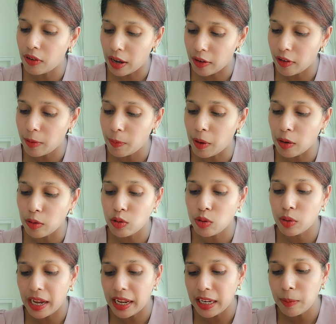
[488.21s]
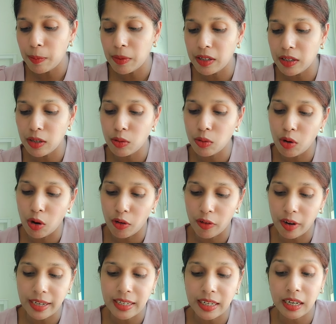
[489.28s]
£100 to any person who
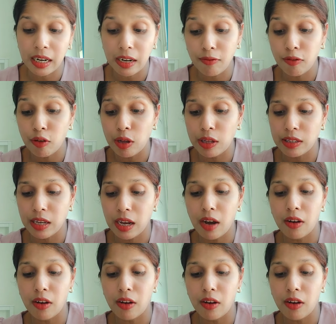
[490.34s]
contracted influenza